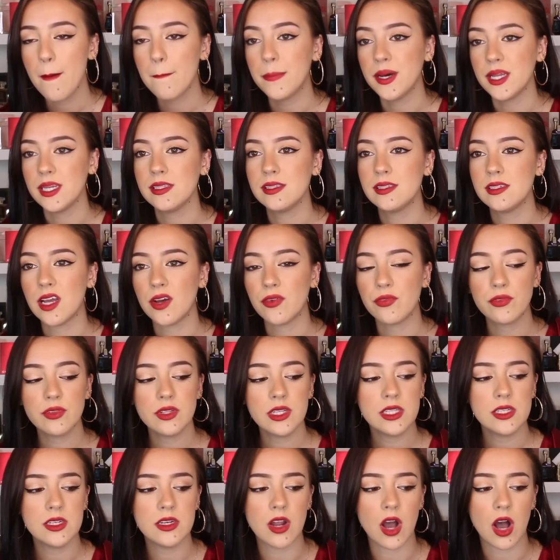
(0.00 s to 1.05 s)
but it's
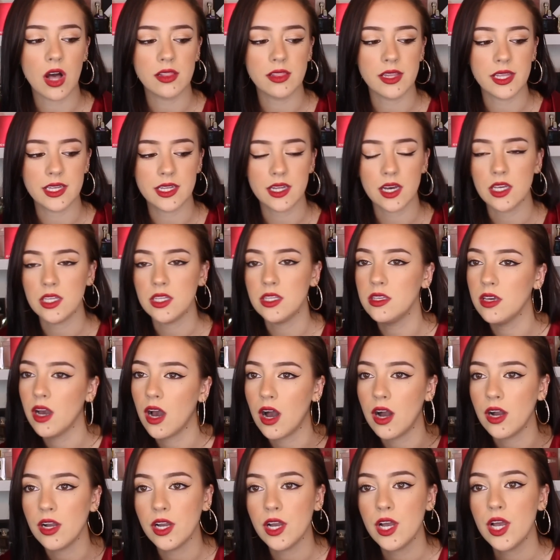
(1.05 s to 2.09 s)
definitely not like a
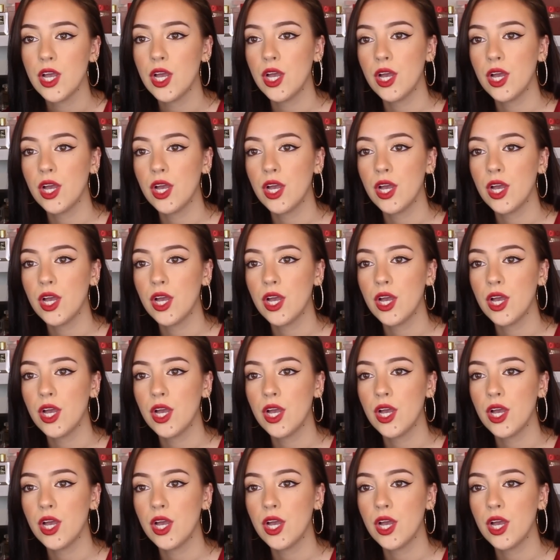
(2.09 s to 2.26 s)
young